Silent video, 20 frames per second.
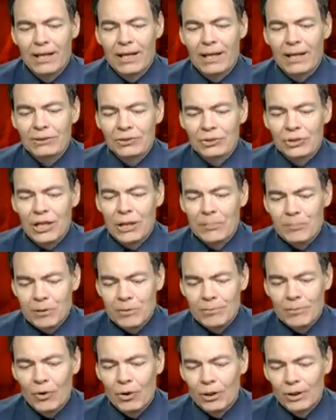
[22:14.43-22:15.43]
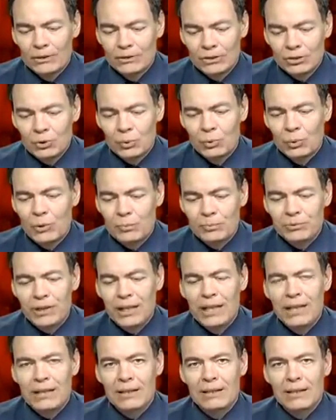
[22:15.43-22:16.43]
And J.P. Morgan swooped
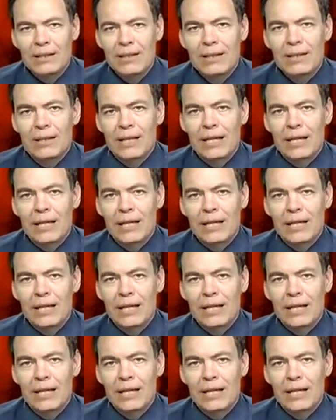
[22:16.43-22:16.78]
in